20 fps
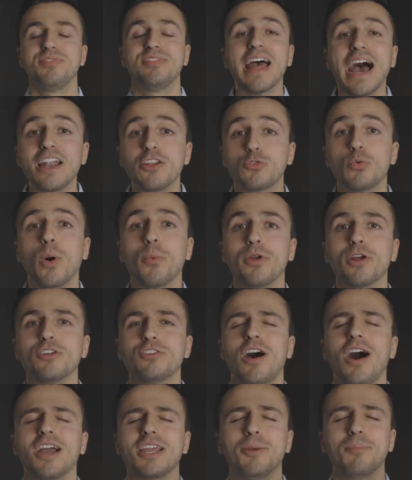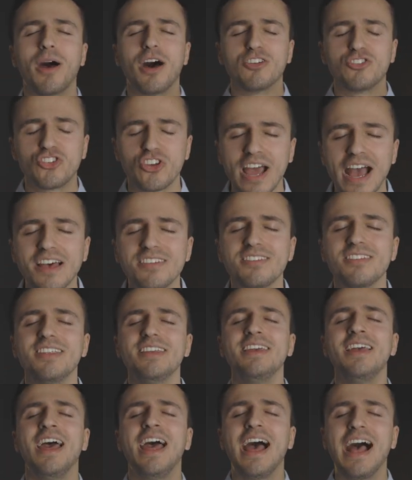That is what we are talking about.
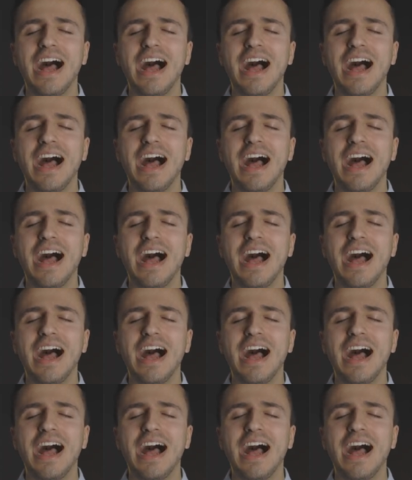Chastity